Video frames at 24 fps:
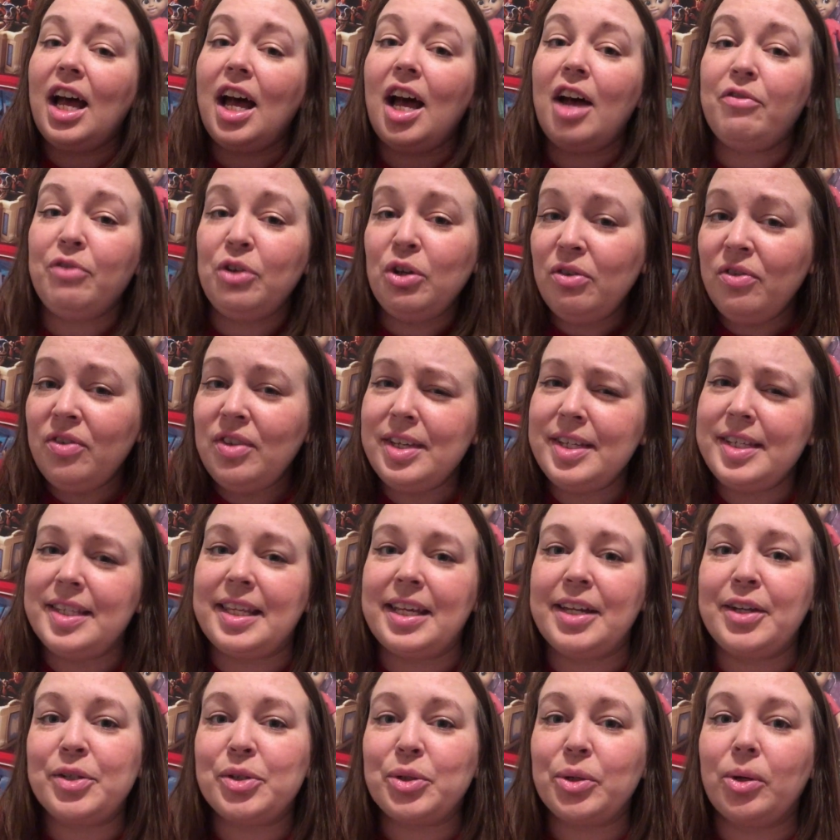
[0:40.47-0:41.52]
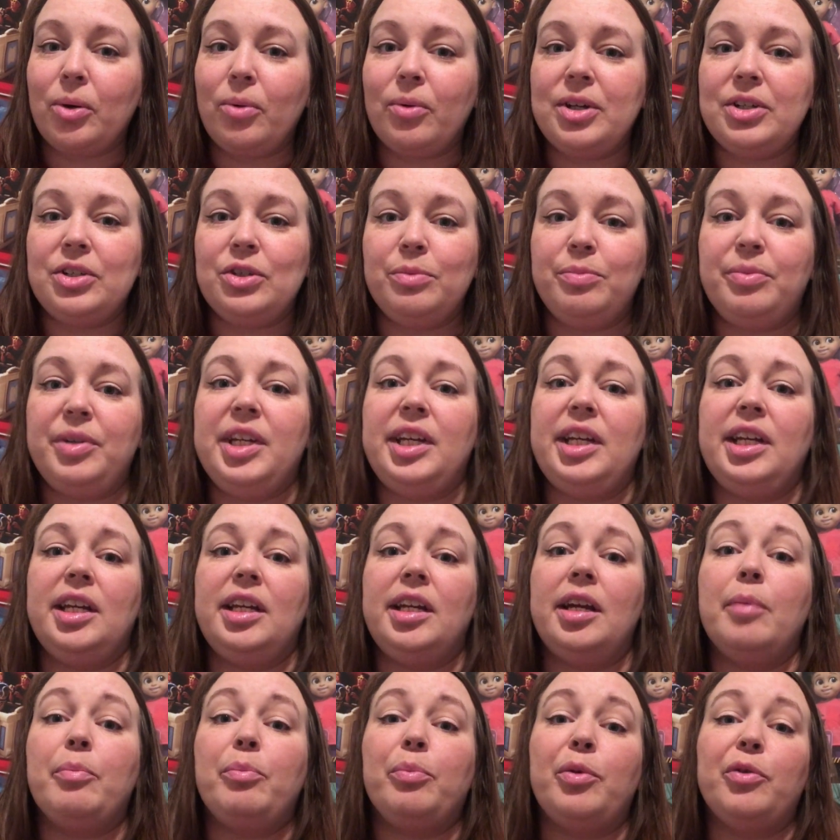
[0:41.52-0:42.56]
A few of these things are going to
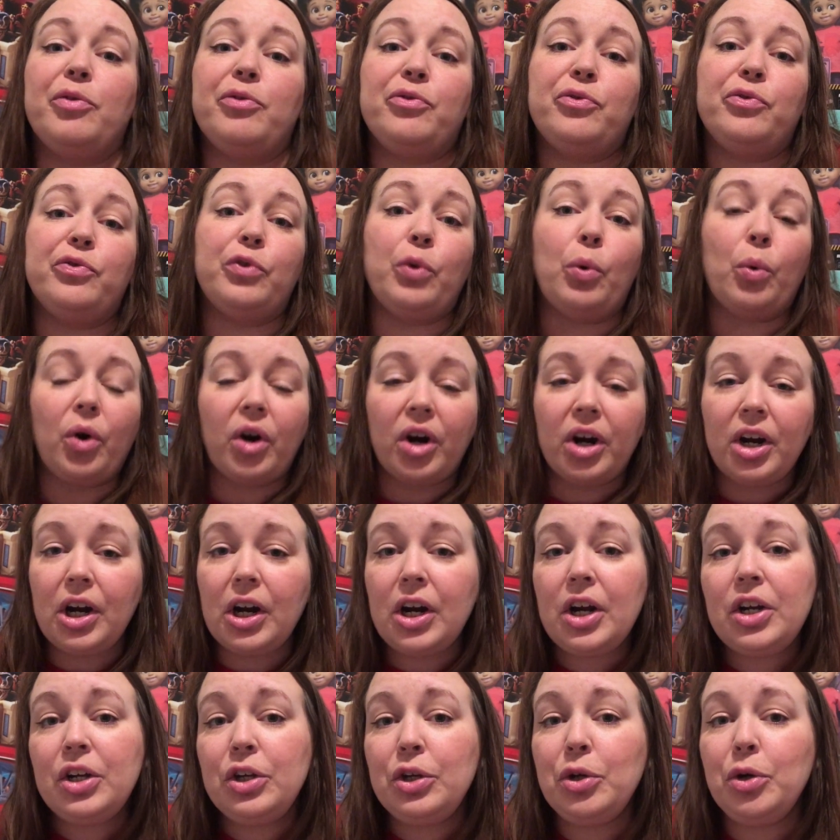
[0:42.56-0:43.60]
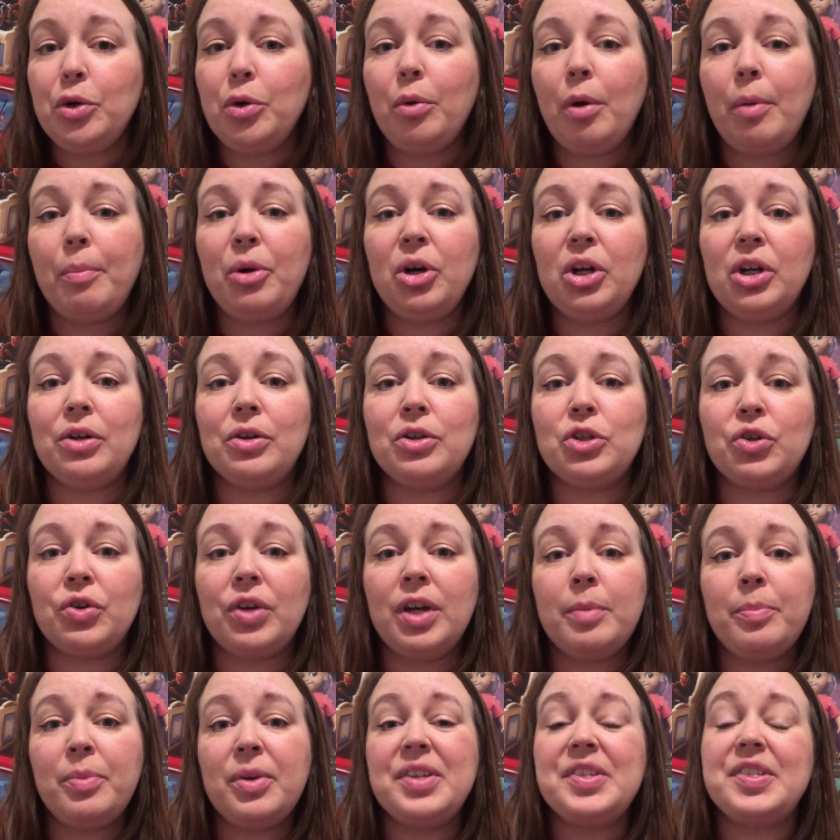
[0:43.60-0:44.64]
be before you book your
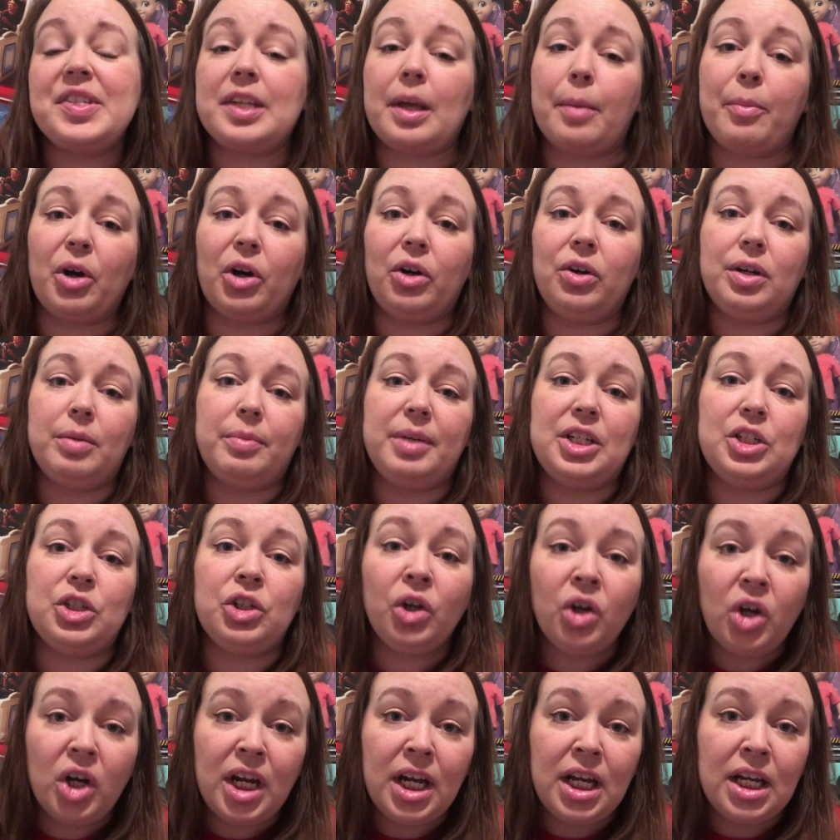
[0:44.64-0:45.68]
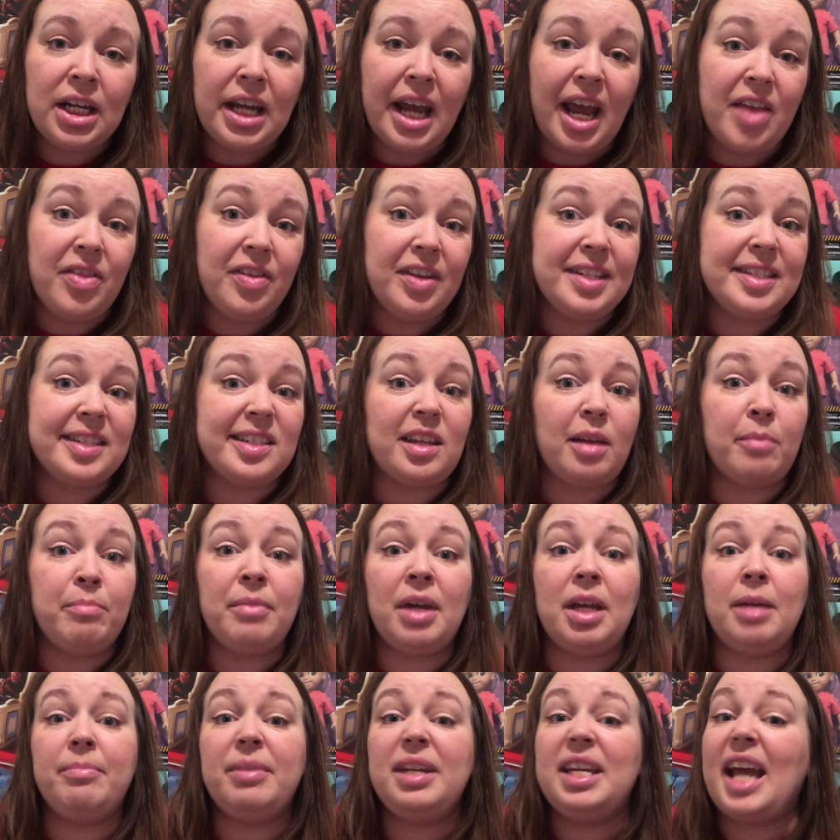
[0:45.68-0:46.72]
trip, some are going to be during, and then some
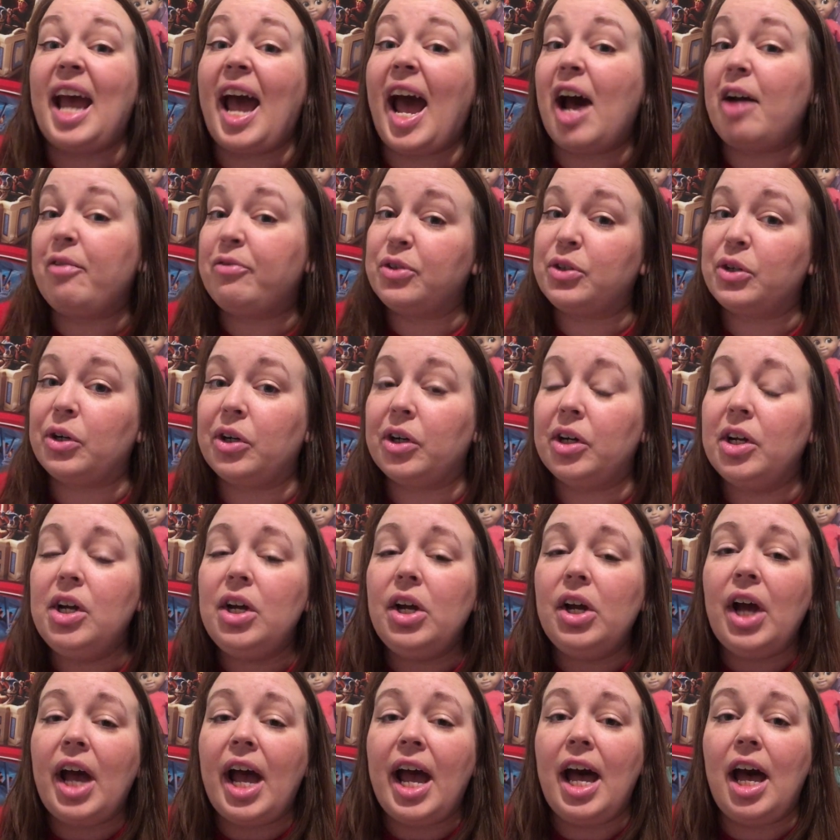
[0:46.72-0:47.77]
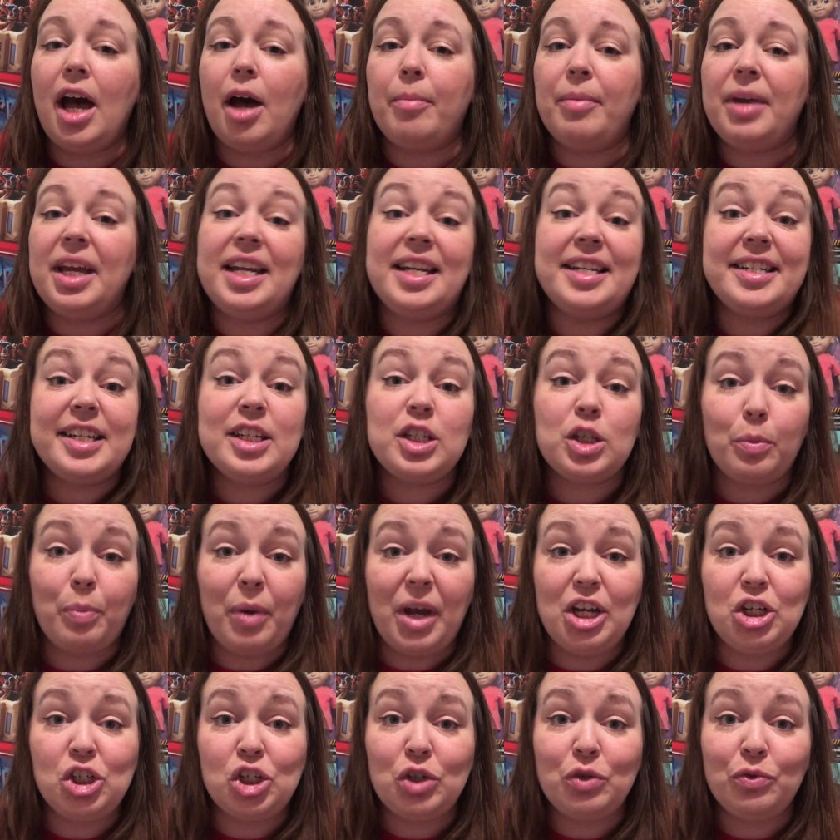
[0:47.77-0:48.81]
may be after, in
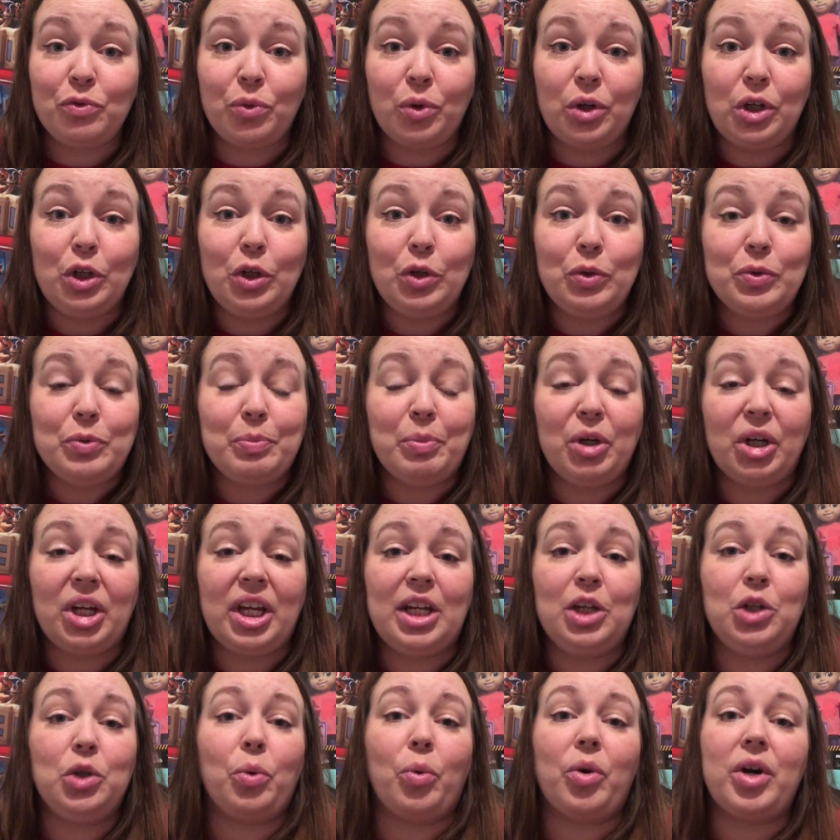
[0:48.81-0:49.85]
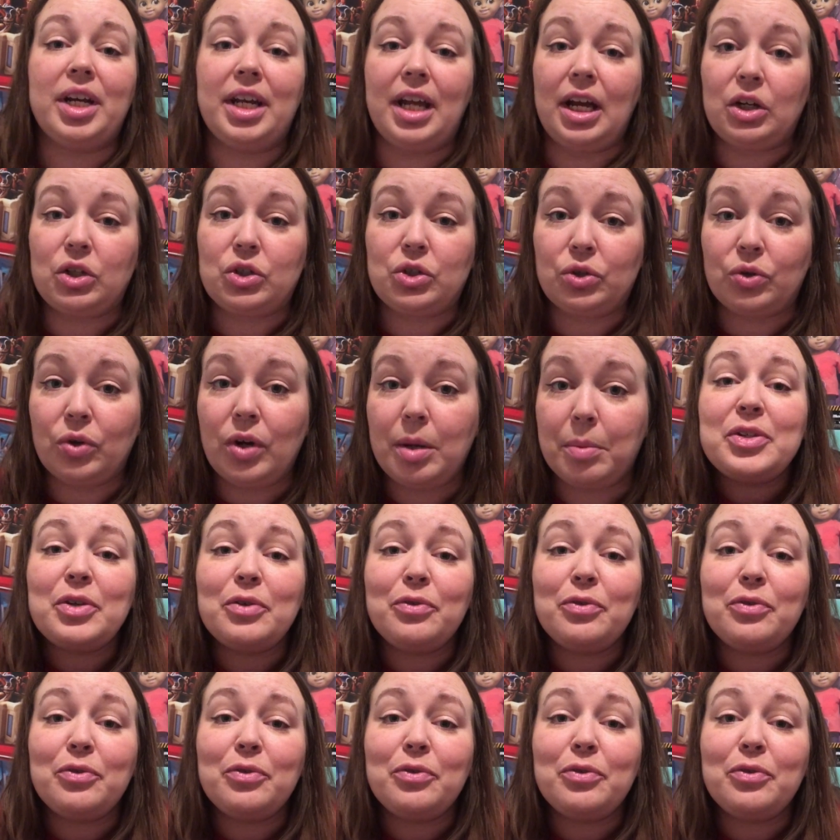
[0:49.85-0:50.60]
anticipation for you booking your next trip.